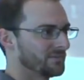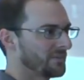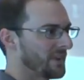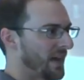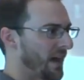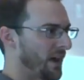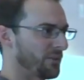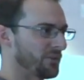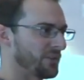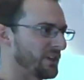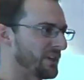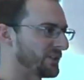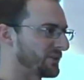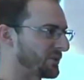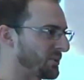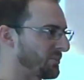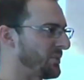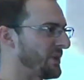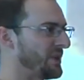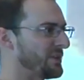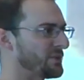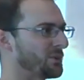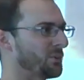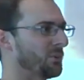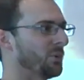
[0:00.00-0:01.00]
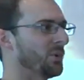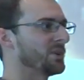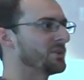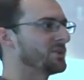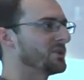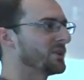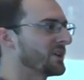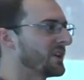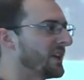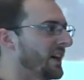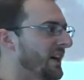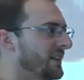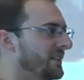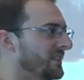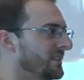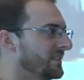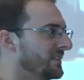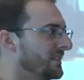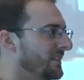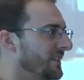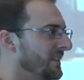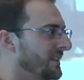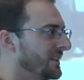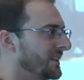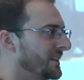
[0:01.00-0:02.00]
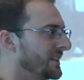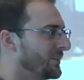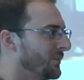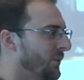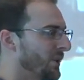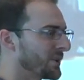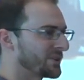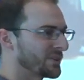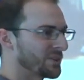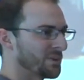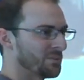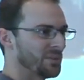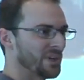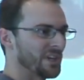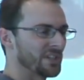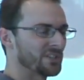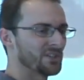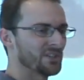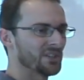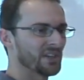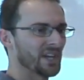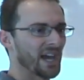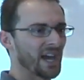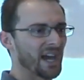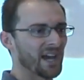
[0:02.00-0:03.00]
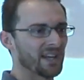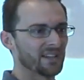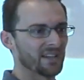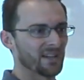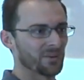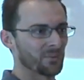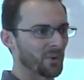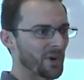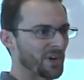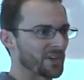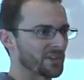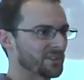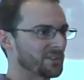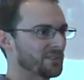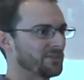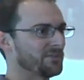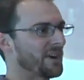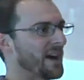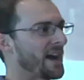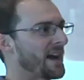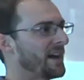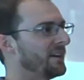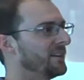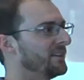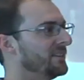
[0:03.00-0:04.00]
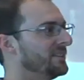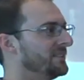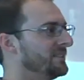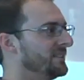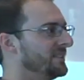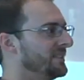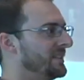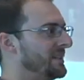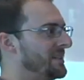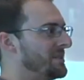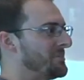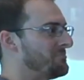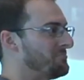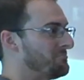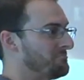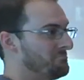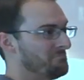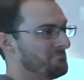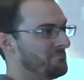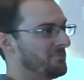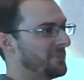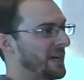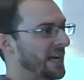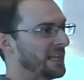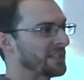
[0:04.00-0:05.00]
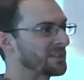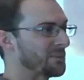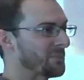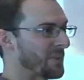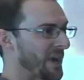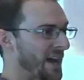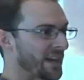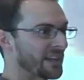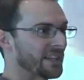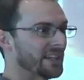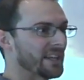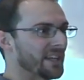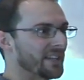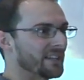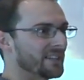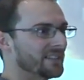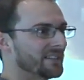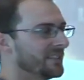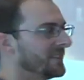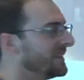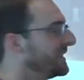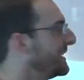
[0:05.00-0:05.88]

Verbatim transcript: How thick's the piece of wood you're cutting? What's the bit you got? And where's the file? That's about it.